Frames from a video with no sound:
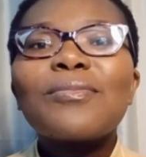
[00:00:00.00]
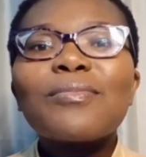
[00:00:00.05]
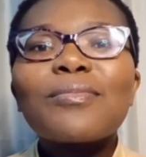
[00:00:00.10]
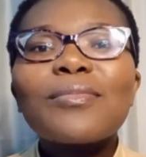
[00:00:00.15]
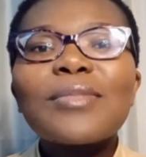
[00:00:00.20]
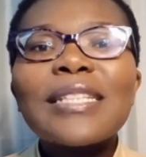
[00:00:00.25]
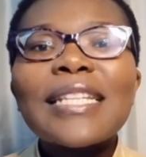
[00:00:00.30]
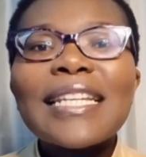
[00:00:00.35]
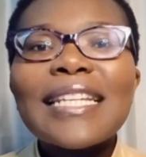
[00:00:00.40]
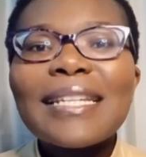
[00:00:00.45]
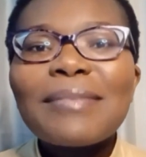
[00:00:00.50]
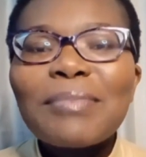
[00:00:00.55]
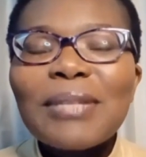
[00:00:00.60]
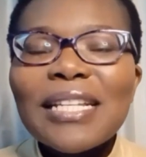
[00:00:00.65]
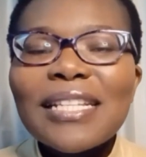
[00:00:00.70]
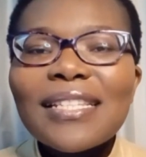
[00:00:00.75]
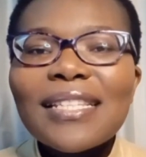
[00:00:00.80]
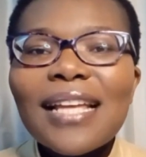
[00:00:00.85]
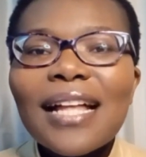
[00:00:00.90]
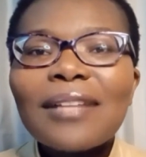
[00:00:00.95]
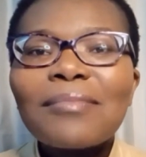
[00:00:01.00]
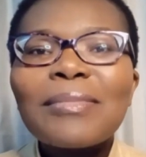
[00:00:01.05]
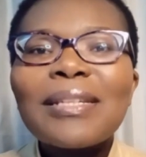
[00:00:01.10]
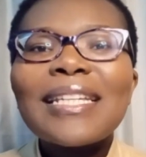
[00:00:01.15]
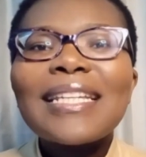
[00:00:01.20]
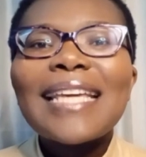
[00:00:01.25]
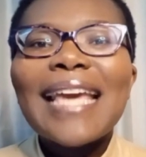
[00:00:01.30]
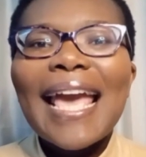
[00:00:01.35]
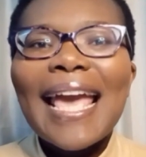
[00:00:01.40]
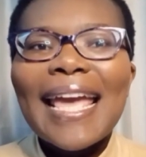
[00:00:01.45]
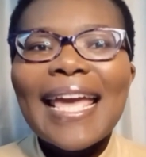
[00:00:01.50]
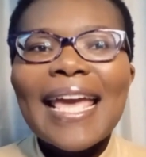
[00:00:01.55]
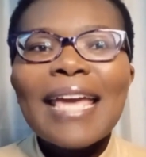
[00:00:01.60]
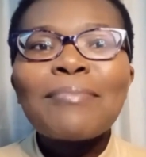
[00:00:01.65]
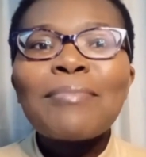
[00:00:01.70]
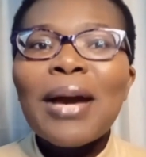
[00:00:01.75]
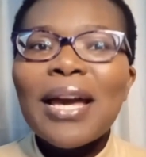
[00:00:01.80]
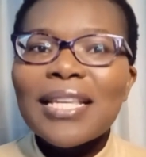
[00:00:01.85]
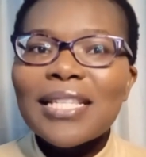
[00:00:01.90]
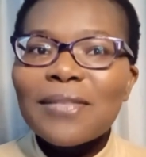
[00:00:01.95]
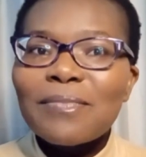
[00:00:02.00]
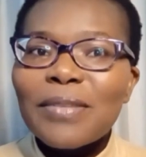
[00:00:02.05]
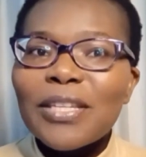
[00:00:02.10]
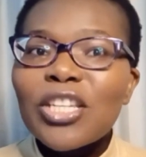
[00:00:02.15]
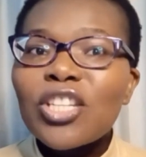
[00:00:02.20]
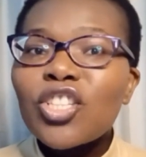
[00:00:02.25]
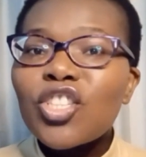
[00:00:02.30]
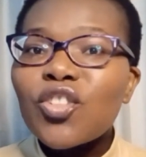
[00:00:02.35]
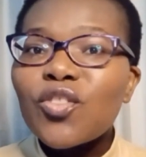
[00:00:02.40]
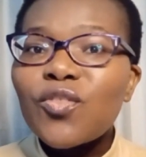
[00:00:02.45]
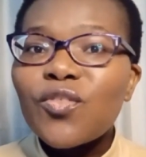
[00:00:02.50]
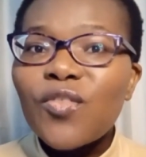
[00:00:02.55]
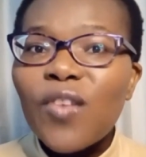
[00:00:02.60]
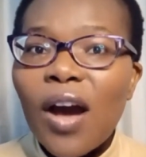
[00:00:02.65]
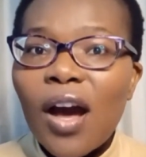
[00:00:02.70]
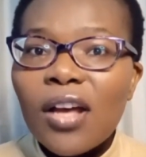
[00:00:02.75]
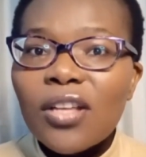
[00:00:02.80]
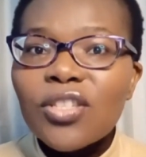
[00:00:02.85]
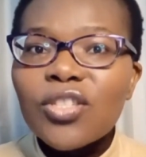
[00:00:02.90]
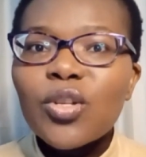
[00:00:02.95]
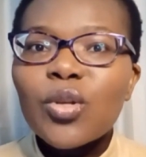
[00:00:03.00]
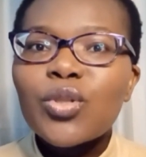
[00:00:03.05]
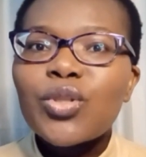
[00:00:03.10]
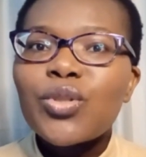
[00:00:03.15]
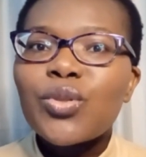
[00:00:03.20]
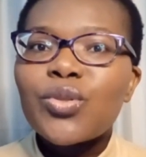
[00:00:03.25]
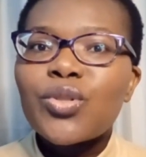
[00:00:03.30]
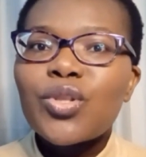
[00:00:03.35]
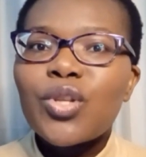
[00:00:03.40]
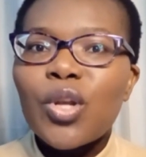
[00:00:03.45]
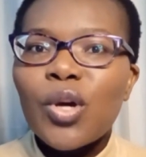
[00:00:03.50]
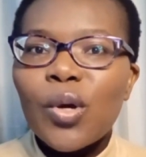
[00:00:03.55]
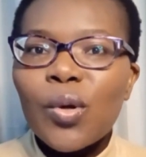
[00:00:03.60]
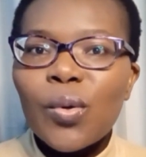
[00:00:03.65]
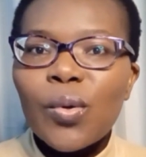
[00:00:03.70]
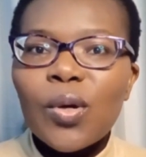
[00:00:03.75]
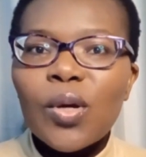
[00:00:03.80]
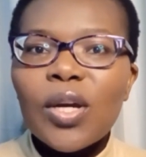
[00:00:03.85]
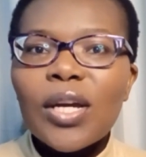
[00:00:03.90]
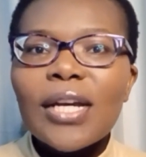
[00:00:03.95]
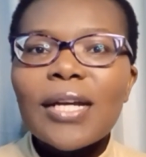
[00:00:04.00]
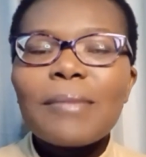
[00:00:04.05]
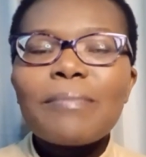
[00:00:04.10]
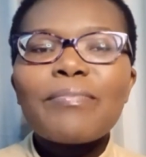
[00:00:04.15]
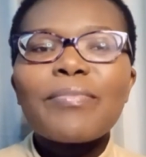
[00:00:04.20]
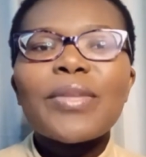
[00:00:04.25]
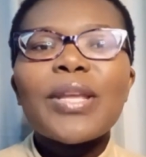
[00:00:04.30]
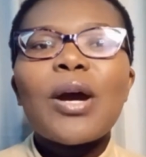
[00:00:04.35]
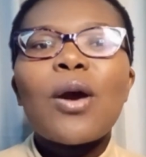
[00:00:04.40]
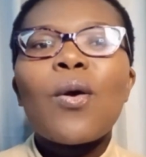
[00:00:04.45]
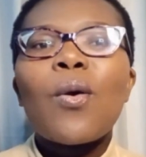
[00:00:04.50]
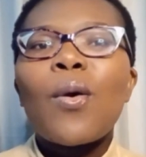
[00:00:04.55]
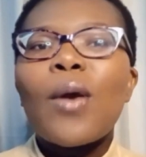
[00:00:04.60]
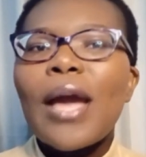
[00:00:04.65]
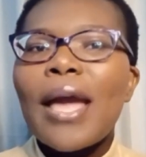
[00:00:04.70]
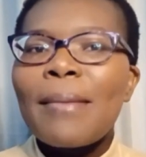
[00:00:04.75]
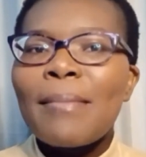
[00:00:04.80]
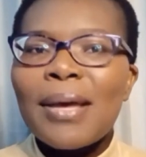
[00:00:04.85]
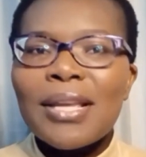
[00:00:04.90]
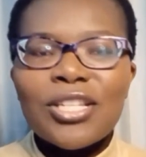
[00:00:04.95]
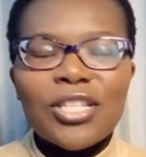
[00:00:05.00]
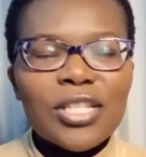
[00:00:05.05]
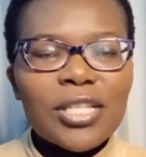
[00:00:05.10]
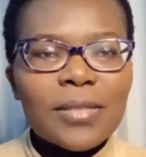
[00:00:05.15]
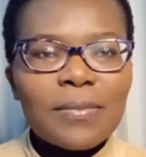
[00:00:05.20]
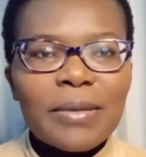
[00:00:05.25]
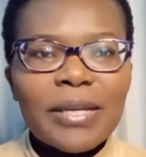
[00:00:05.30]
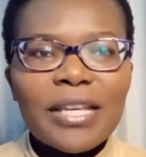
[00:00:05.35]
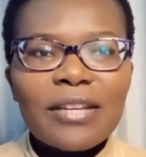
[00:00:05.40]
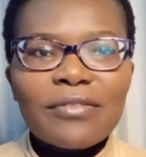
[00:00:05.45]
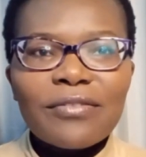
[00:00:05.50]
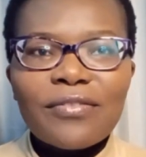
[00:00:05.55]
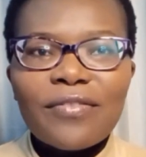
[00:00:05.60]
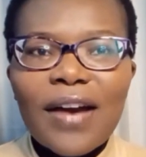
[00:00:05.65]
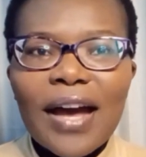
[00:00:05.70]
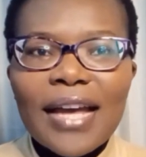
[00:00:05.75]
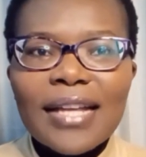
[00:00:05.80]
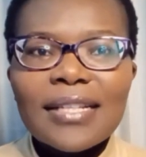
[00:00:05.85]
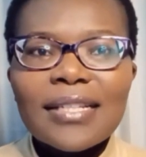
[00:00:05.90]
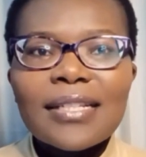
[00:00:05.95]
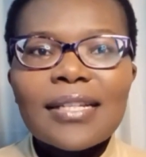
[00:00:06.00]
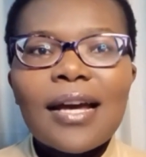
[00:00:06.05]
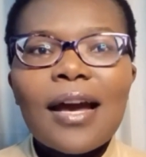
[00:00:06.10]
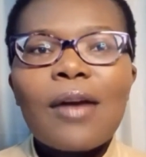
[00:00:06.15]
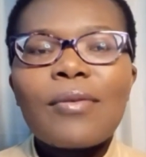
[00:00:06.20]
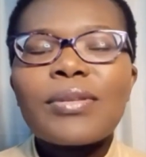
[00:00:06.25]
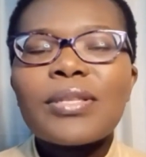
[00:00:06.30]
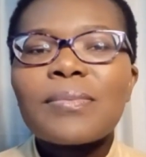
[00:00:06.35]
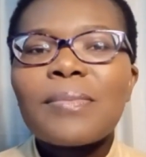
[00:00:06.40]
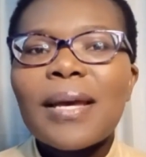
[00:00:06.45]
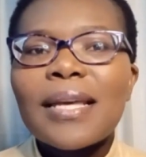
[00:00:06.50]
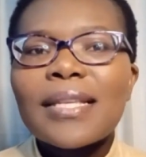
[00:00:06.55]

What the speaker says: Nikki, please tell me, am I speaking too fast or too slow? Or am I just speaking fine? How is my